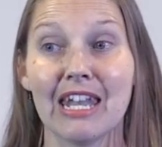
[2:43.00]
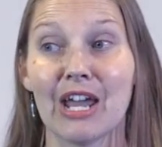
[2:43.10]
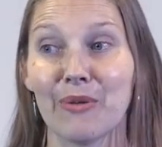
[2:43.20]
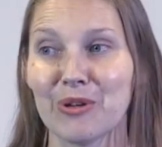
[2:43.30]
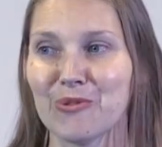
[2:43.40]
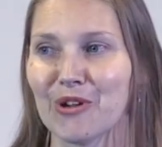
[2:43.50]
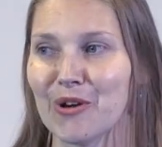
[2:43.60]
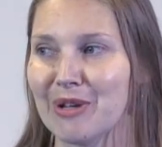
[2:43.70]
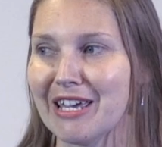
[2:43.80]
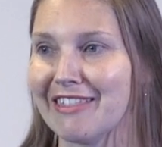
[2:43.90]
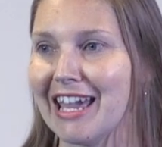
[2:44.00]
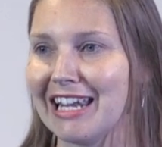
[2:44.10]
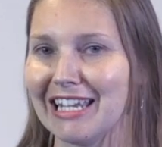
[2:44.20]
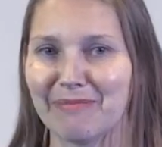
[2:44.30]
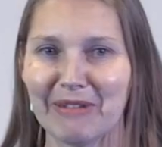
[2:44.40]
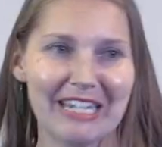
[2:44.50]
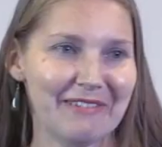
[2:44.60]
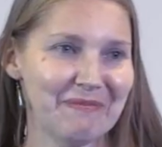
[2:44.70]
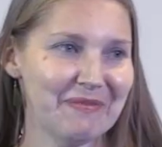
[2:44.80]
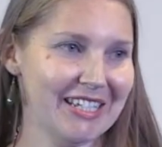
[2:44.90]
Now we all know where that led me.
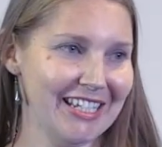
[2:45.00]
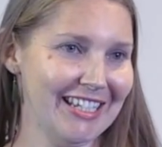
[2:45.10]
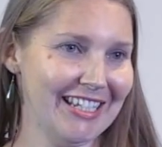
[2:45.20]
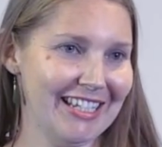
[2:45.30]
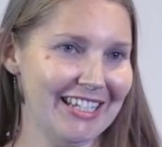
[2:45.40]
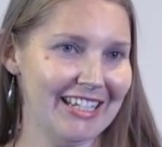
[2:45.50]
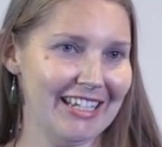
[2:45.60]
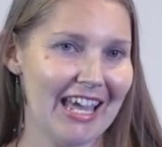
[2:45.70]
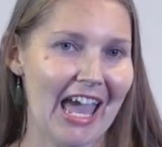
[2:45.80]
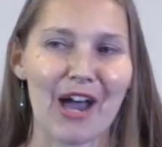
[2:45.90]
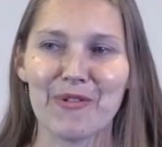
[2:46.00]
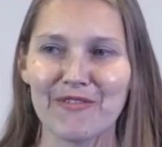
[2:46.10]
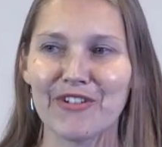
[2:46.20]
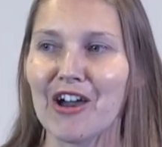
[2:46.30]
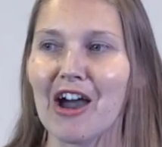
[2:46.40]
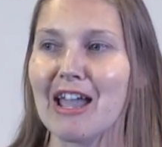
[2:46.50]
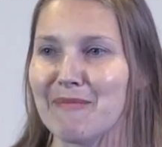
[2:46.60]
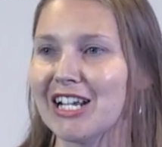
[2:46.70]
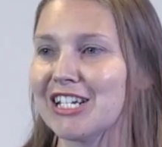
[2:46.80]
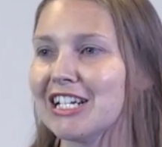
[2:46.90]
However, I
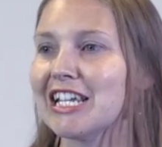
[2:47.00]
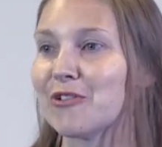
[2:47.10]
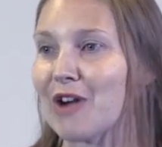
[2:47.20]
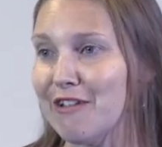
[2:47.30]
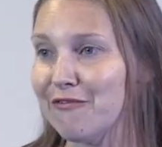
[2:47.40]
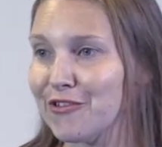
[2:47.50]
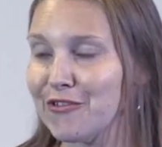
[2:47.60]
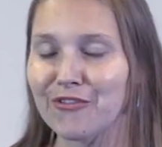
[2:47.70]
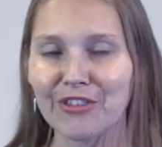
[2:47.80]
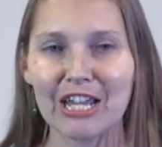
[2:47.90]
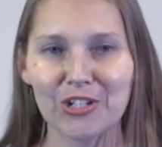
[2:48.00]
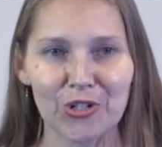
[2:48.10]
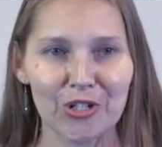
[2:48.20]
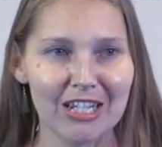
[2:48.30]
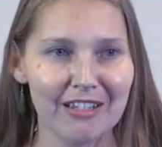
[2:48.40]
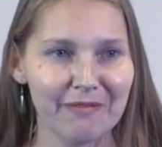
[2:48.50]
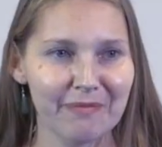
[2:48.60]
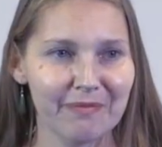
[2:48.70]
am actually grateful for that journey